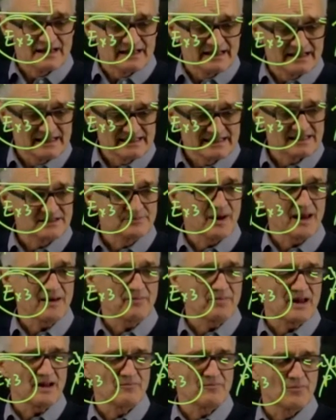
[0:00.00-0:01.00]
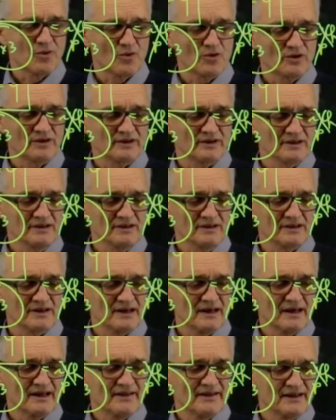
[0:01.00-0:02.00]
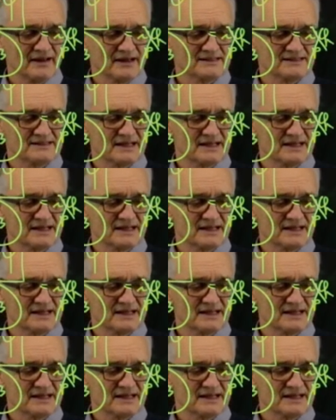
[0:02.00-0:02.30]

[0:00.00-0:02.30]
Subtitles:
this is maybe important, this